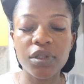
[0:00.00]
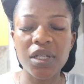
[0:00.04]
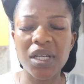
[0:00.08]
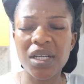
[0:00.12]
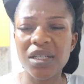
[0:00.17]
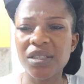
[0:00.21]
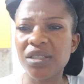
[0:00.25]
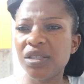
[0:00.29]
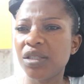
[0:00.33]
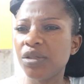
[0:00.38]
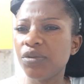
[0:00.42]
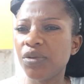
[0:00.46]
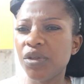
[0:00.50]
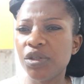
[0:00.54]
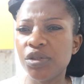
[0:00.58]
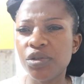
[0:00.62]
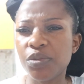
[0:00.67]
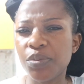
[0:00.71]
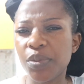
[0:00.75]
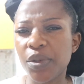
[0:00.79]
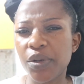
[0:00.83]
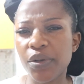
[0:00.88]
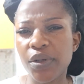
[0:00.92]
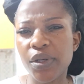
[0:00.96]
Like, she went
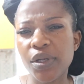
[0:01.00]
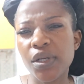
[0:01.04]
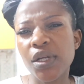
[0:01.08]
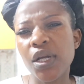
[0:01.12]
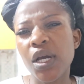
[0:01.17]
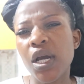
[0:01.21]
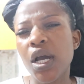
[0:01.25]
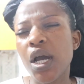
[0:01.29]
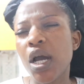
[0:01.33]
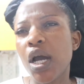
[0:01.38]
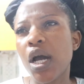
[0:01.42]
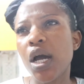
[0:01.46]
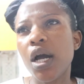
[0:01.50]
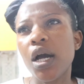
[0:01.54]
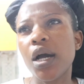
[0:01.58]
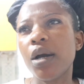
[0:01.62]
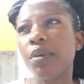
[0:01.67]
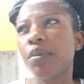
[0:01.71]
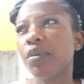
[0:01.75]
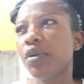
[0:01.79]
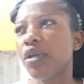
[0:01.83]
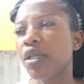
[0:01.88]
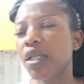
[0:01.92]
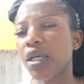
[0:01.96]
to bury
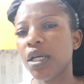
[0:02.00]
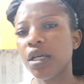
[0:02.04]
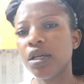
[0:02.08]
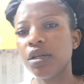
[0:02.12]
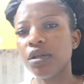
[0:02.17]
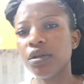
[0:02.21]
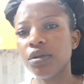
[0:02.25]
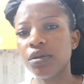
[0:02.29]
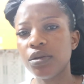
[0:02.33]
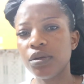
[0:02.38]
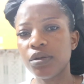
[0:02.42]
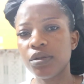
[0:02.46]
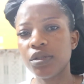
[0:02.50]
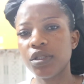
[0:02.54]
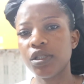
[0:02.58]
her mother-in-law.